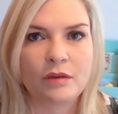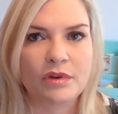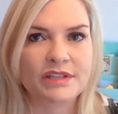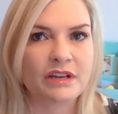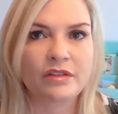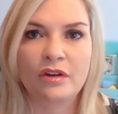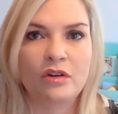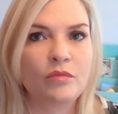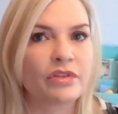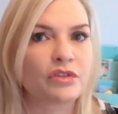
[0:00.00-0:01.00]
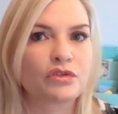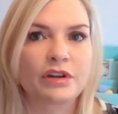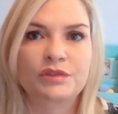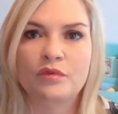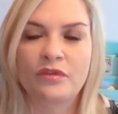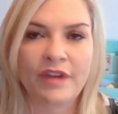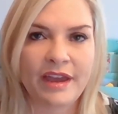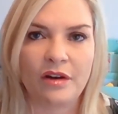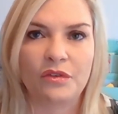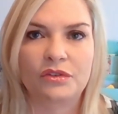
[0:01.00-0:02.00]
He wasn't in the home when the drugs were
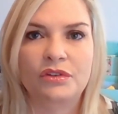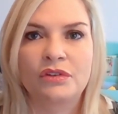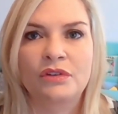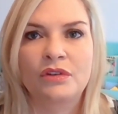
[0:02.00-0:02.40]
found.